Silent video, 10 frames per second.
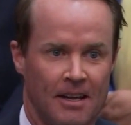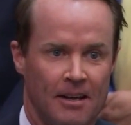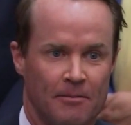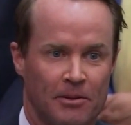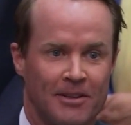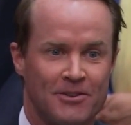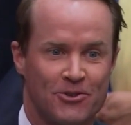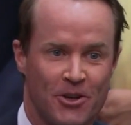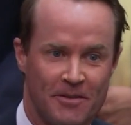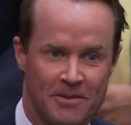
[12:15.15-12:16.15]
and police
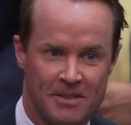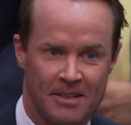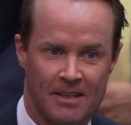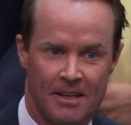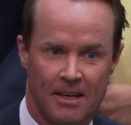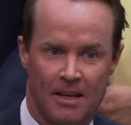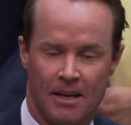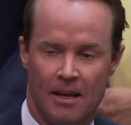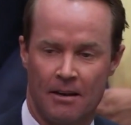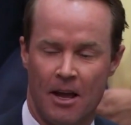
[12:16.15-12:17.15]
chiefs,
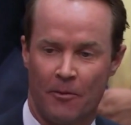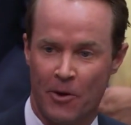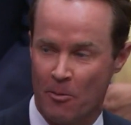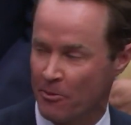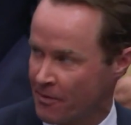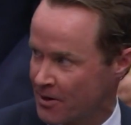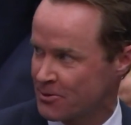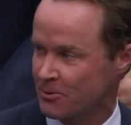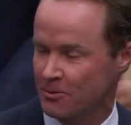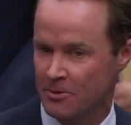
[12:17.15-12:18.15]
and healthcare
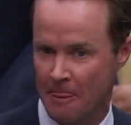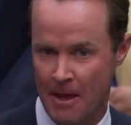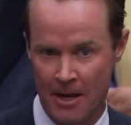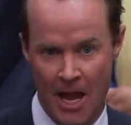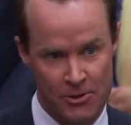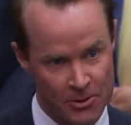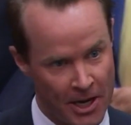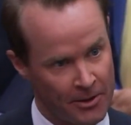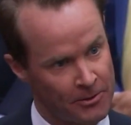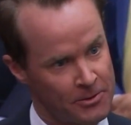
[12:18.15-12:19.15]
professionals,
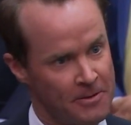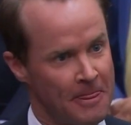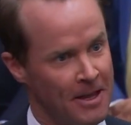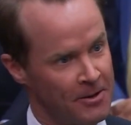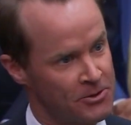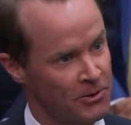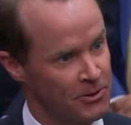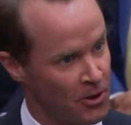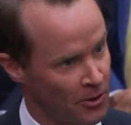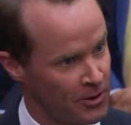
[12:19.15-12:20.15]
educators, district
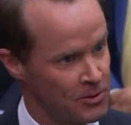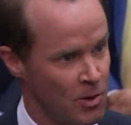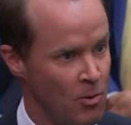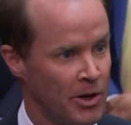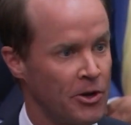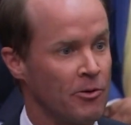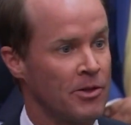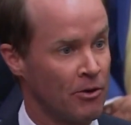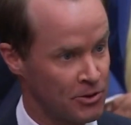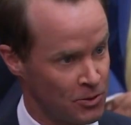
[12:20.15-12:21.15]
attorneys. We want to hear
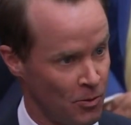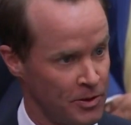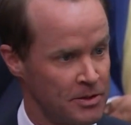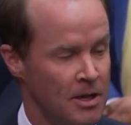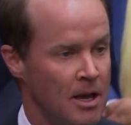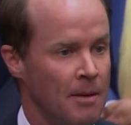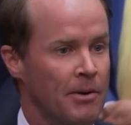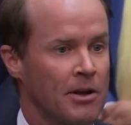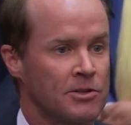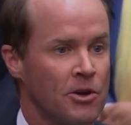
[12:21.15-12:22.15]
their stories
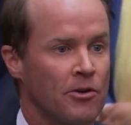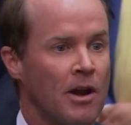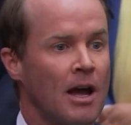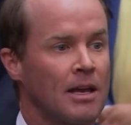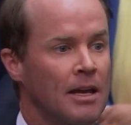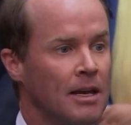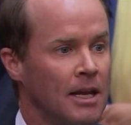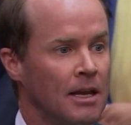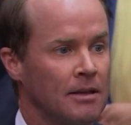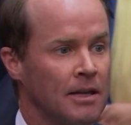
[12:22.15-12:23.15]
because they're not
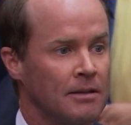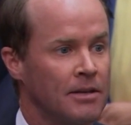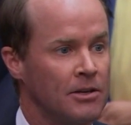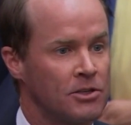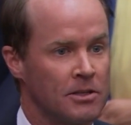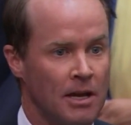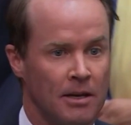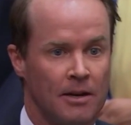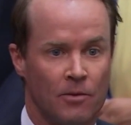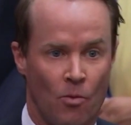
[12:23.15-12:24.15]
getting the attention they
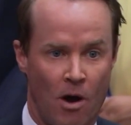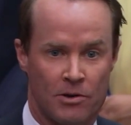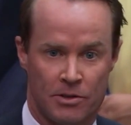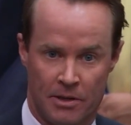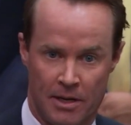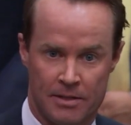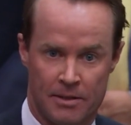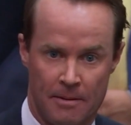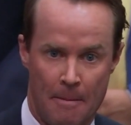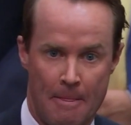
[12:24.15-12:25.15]
need from Washington, D.C.